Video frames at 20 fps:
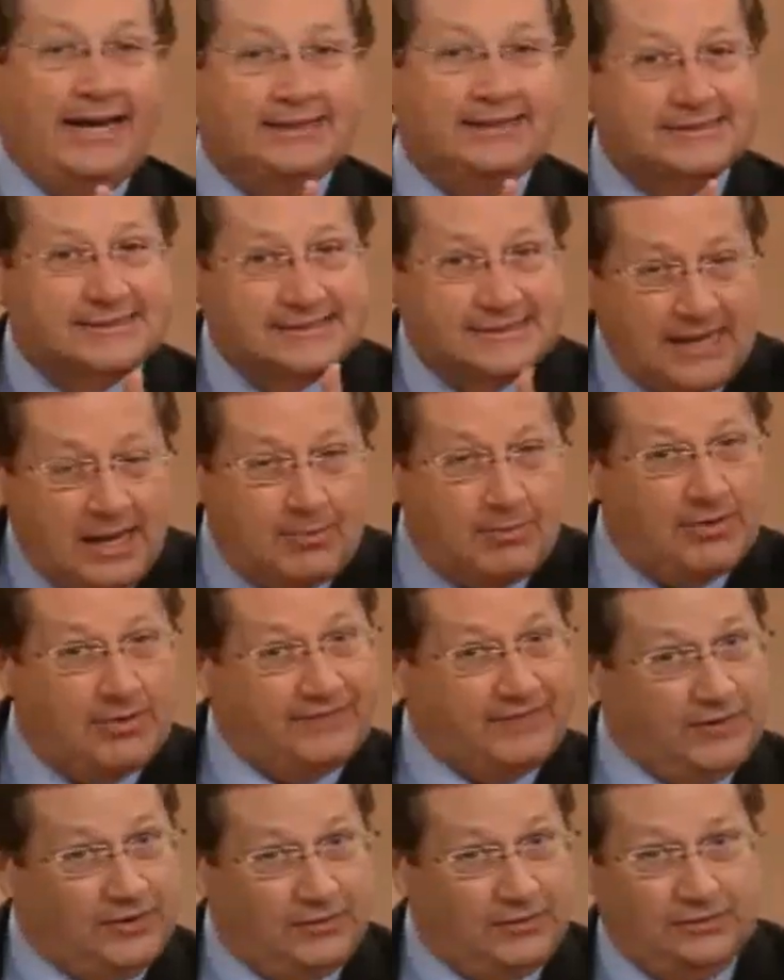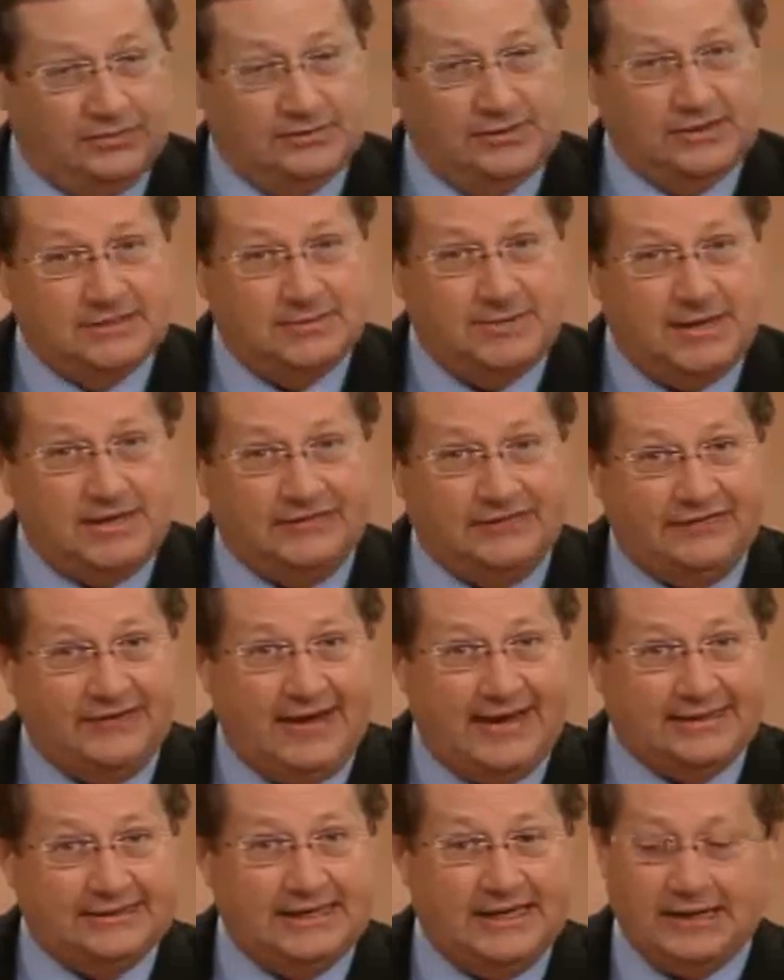And some of you, as a matter of
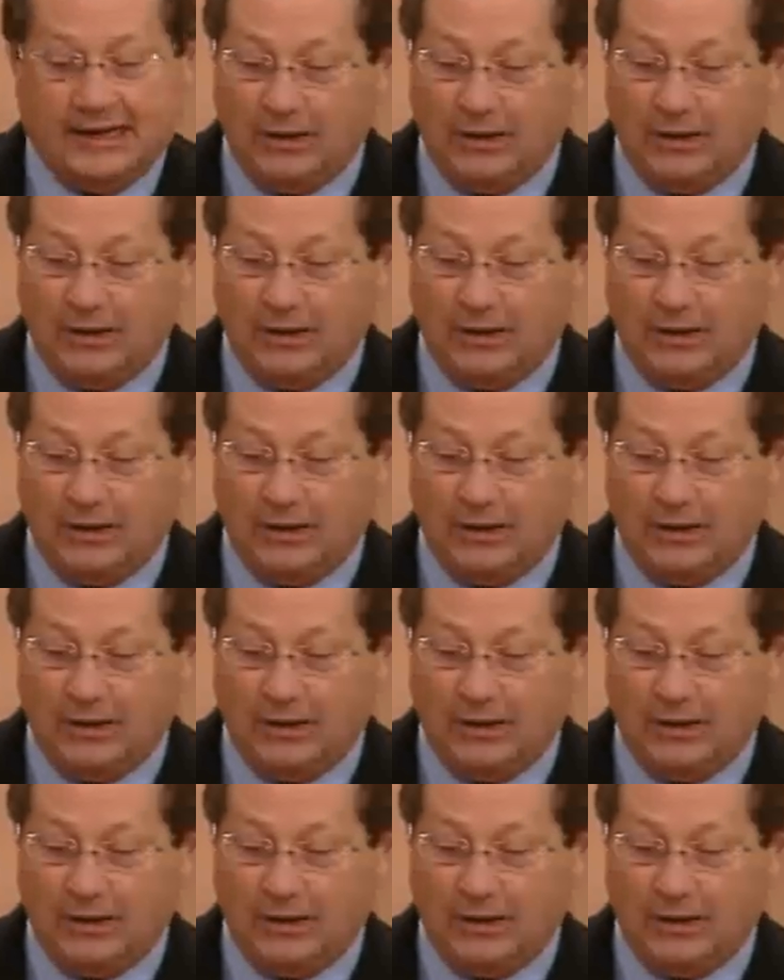fact,